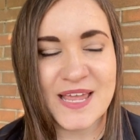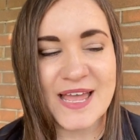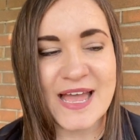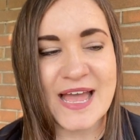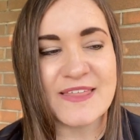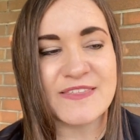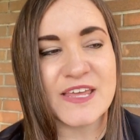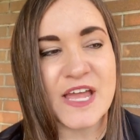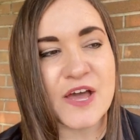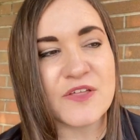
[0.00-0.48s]

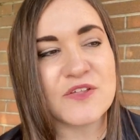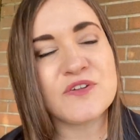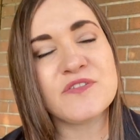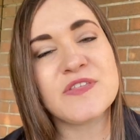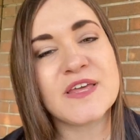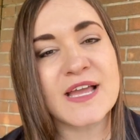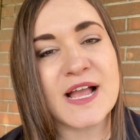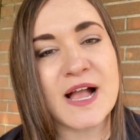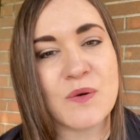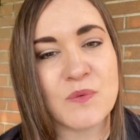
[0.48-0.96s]
And the other
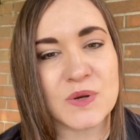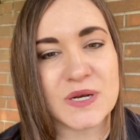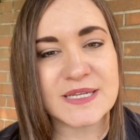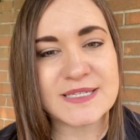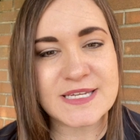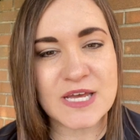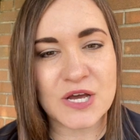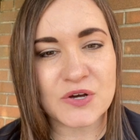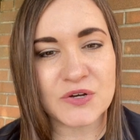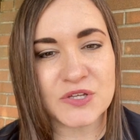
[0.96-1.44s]
thing I want to
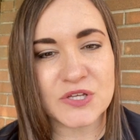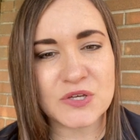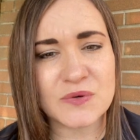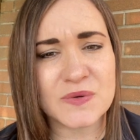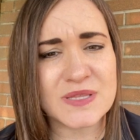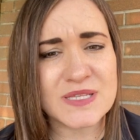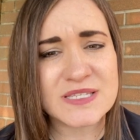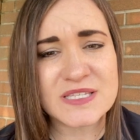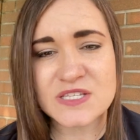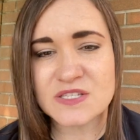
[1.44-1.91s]
tell you,
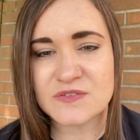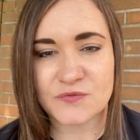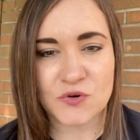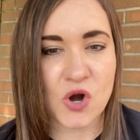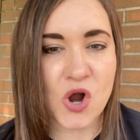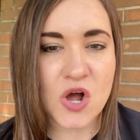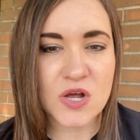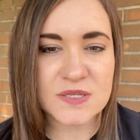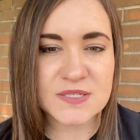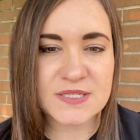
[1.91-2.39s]
and this is for
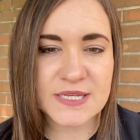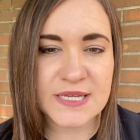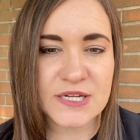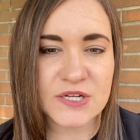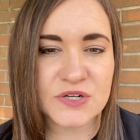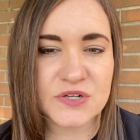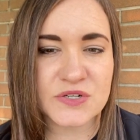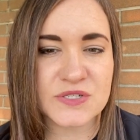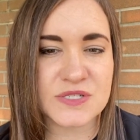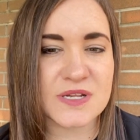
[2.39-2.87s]
all
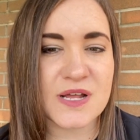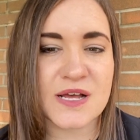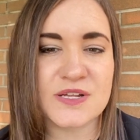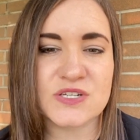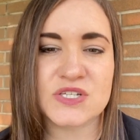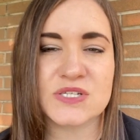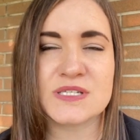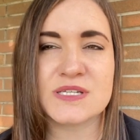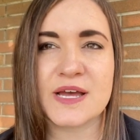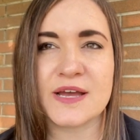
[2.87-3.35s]
seniors, not
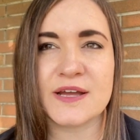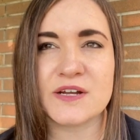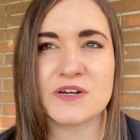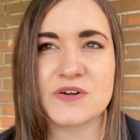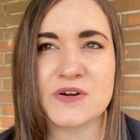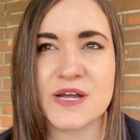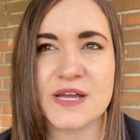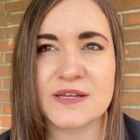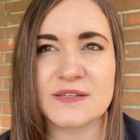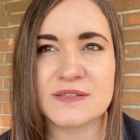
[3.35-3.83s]
just
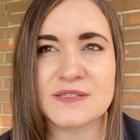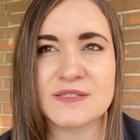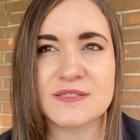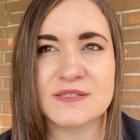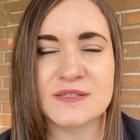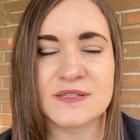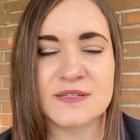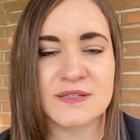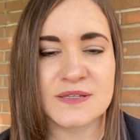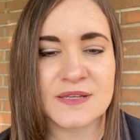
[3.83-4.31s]

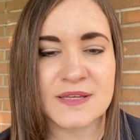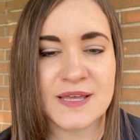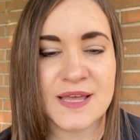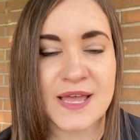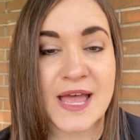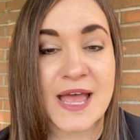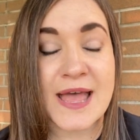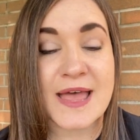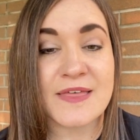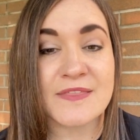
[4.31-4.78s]
Tigerettes,
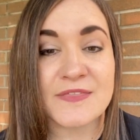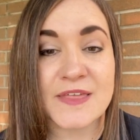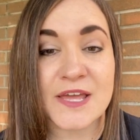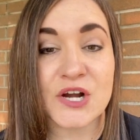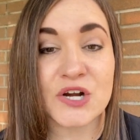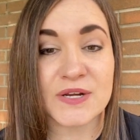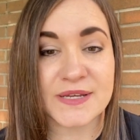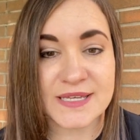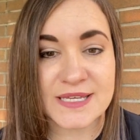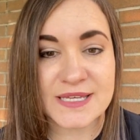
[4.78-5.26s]

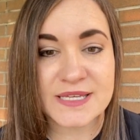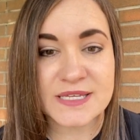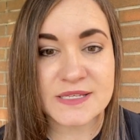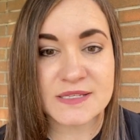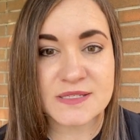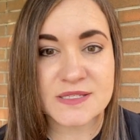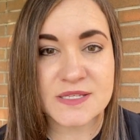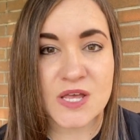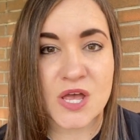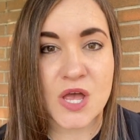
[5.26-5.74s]
there
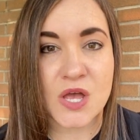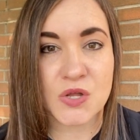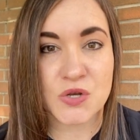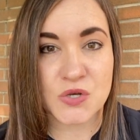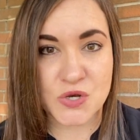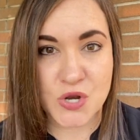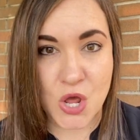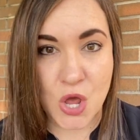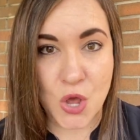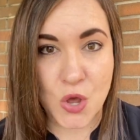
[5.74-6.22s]
is
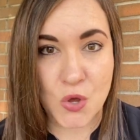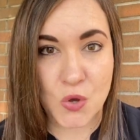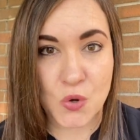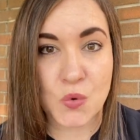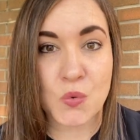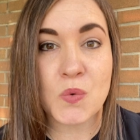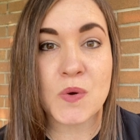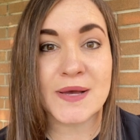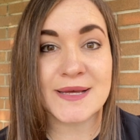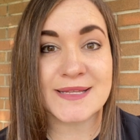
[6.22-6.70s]

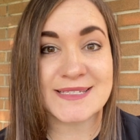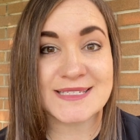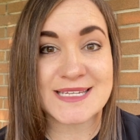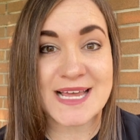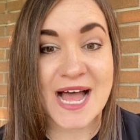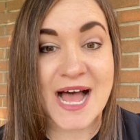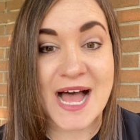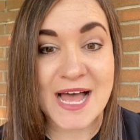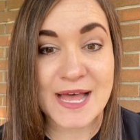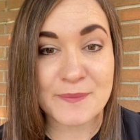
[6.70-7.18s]
no
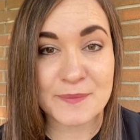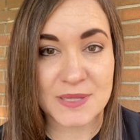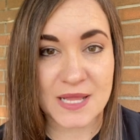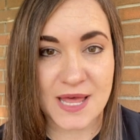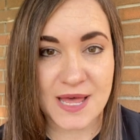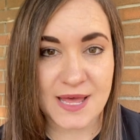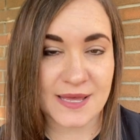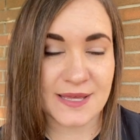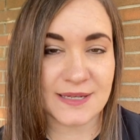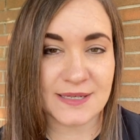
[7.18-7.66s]

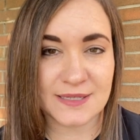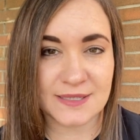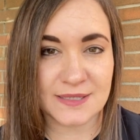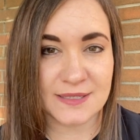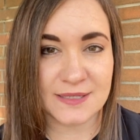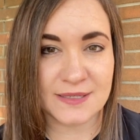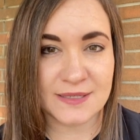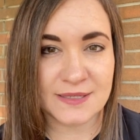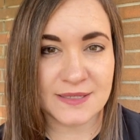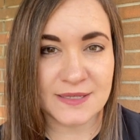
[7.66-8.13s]
timeline.
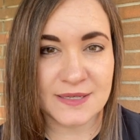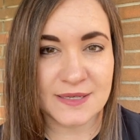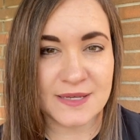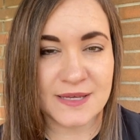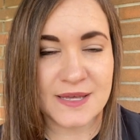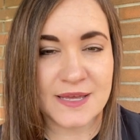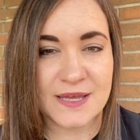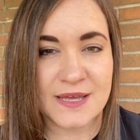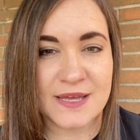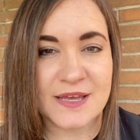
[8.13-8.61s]

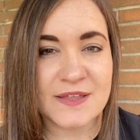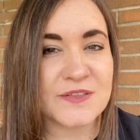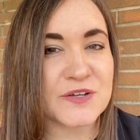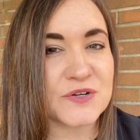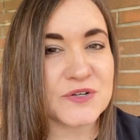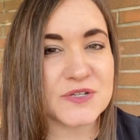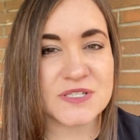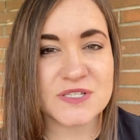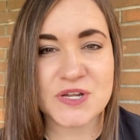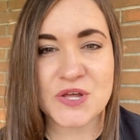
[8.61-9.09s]

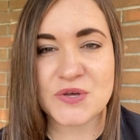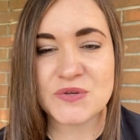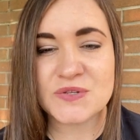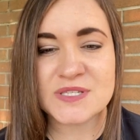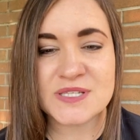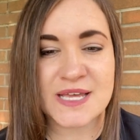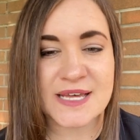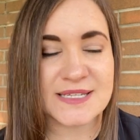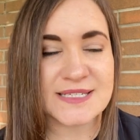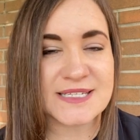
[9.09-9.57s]
There is no
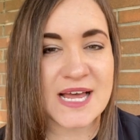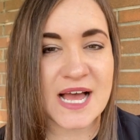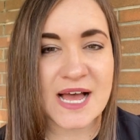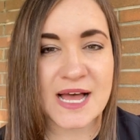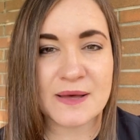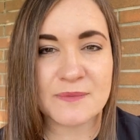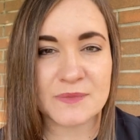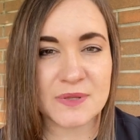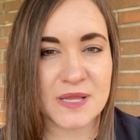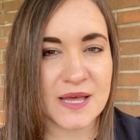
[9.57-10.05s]
set
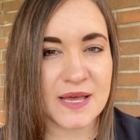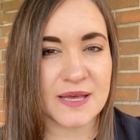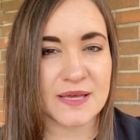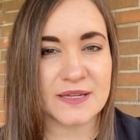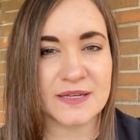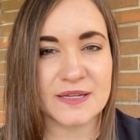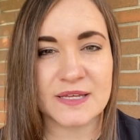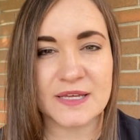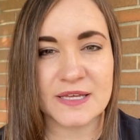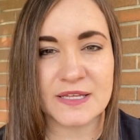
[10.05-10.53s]

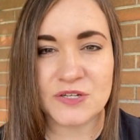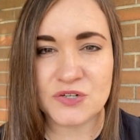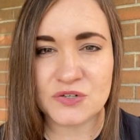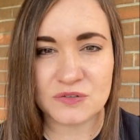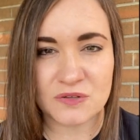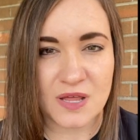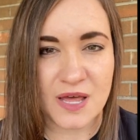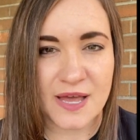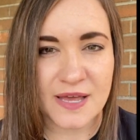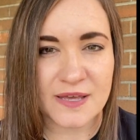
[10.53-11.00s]
timeline in your
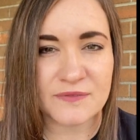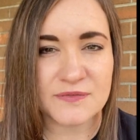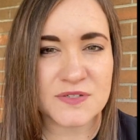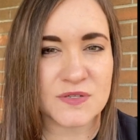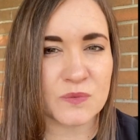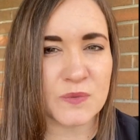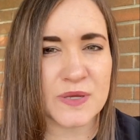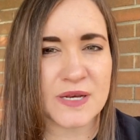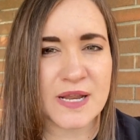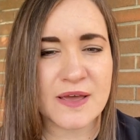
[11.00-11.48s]
life
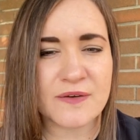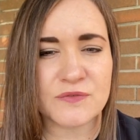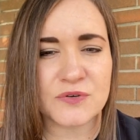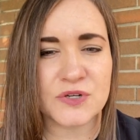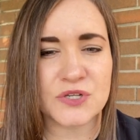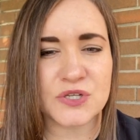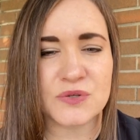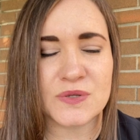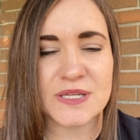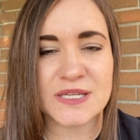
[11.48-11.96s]
to whenever
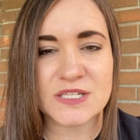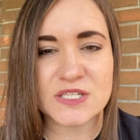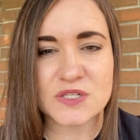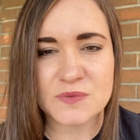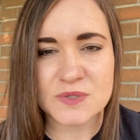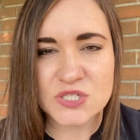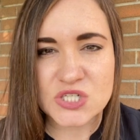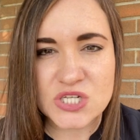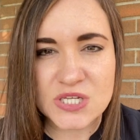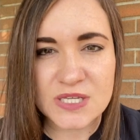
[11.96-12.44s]
you need
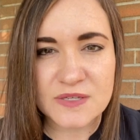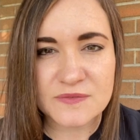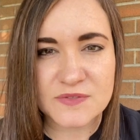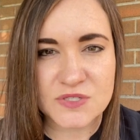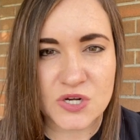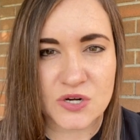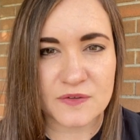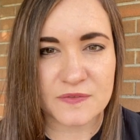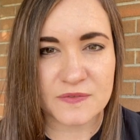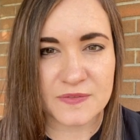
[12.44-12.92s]
to achieve
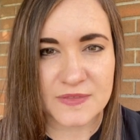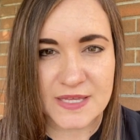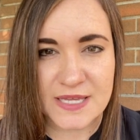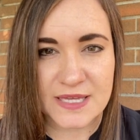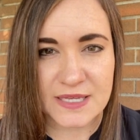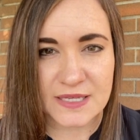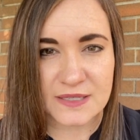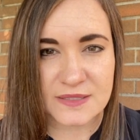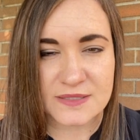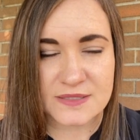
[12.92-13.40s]
certain
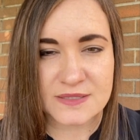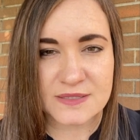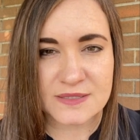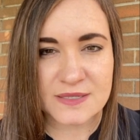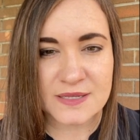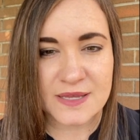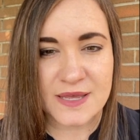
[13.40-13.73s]
things.